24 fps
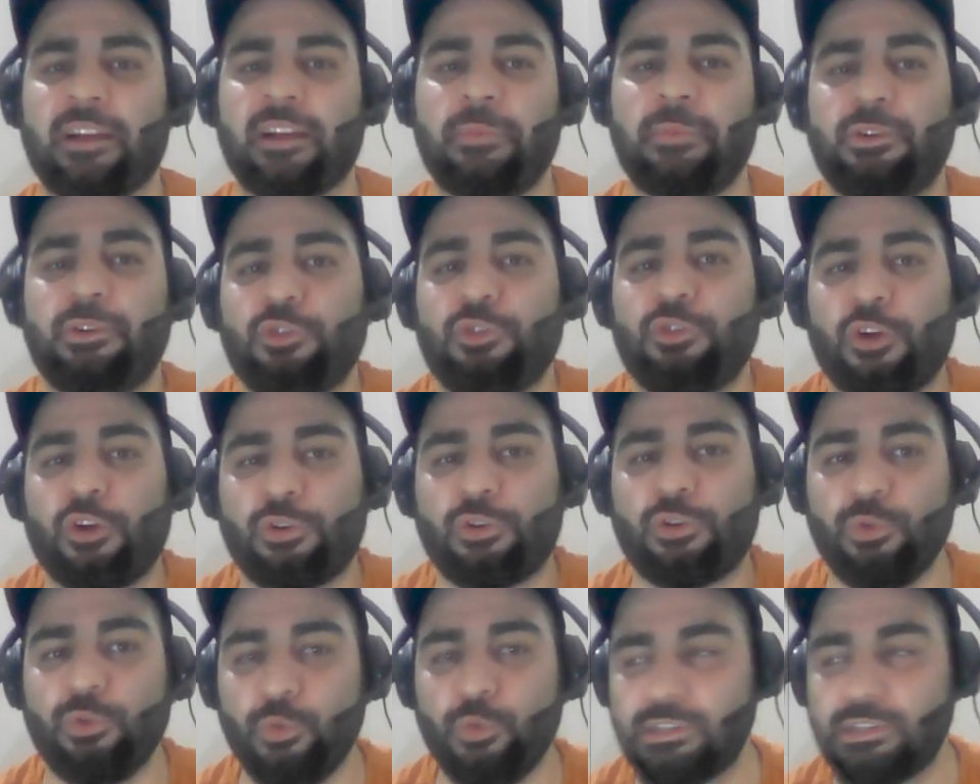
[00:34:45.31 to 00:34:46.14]
But do not
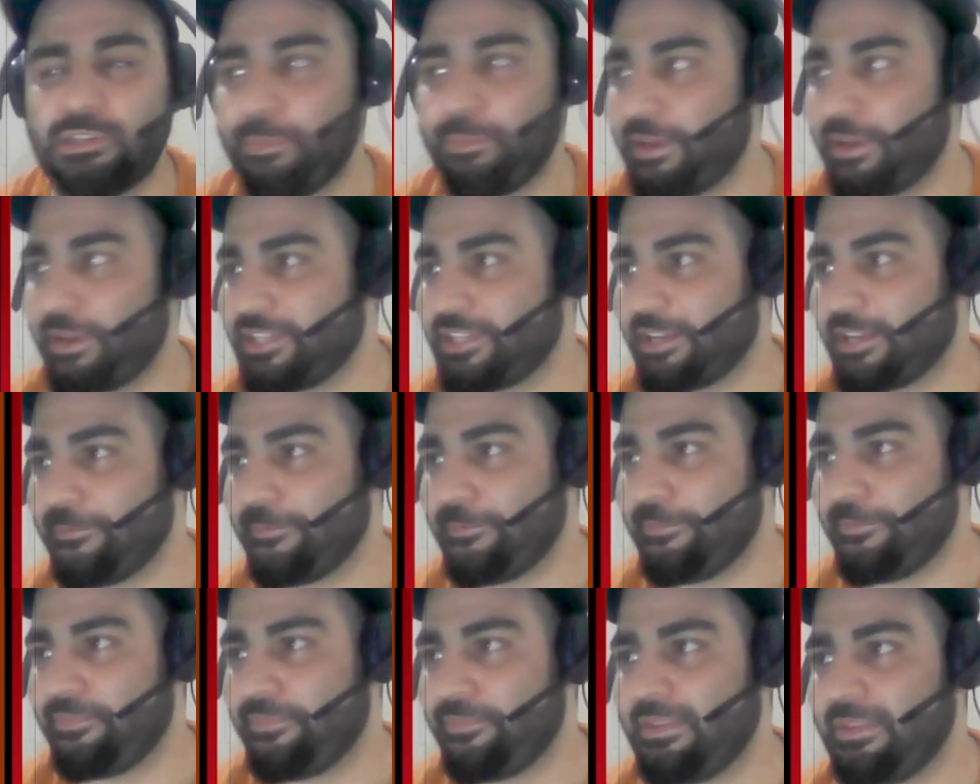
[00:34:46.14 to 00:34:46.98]
lose the picture.
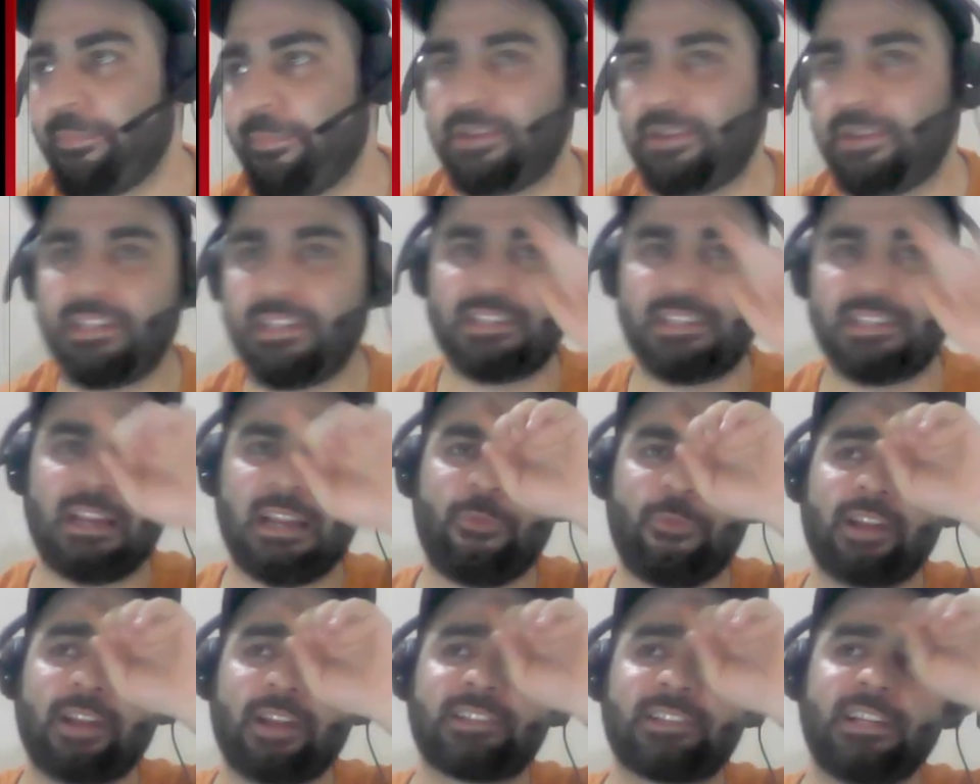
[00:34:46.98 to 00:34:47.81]
The picture is that we
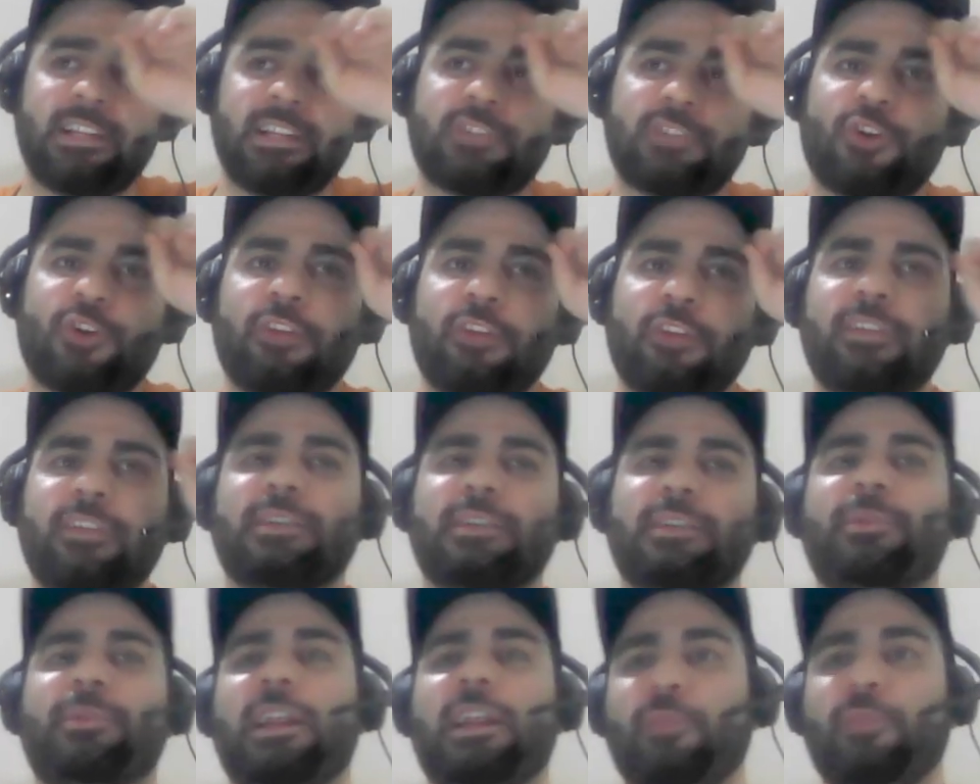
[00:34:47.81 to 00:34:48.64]
are still solving some
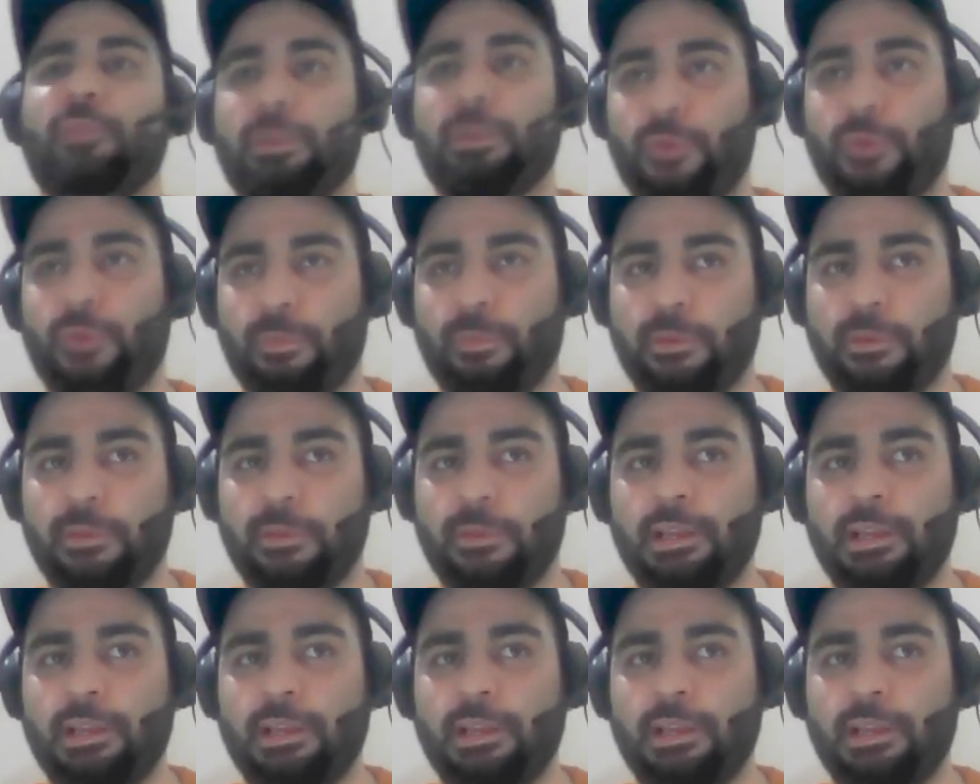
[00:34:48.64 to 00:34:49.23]
real world problem.